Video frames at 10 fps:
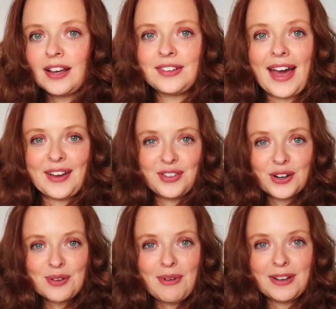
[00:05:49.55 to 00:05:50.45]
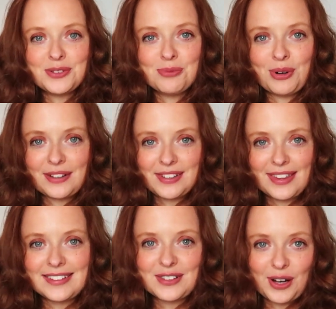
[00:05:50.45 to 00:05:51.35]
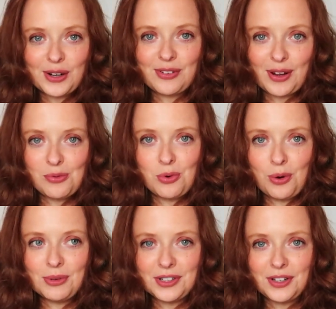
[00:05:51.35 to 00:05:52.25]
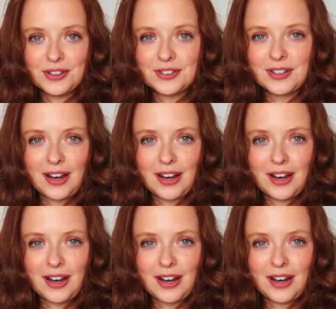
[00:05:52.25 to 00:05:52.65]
Yeah, if you look at my jumper, actually this is kind of like a warmer dark